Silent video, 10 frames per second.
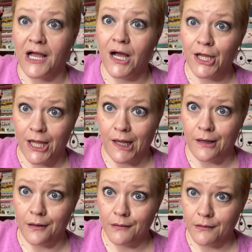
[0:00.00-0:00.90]

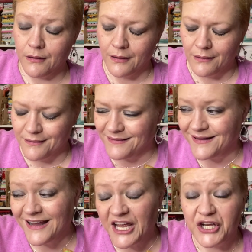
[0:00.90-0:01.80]
again,
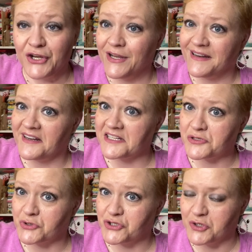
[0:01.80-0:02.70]
not
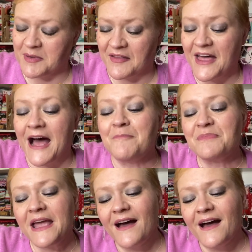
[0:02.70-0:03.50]
so sure about that,